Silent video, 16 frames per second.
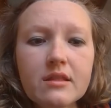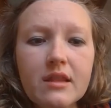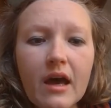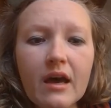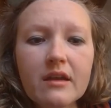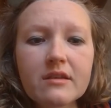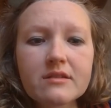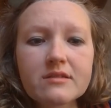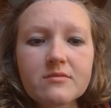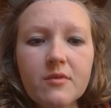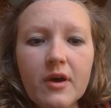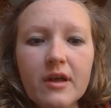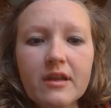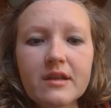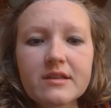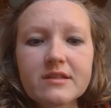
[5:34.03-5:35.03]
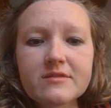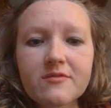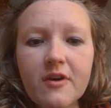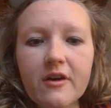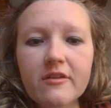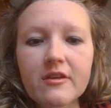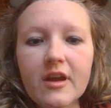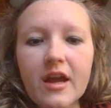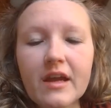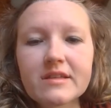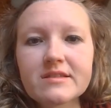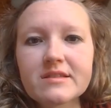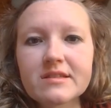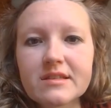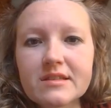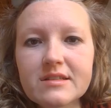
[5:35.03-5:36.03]
That is what his Father had
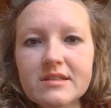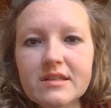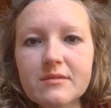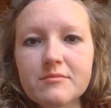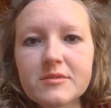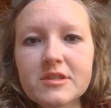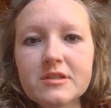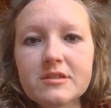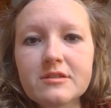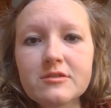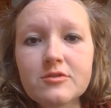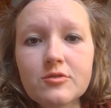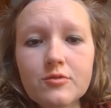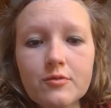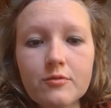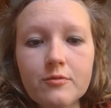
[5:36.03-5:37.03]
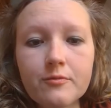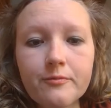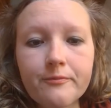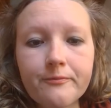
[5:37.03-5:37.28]
sent him to do.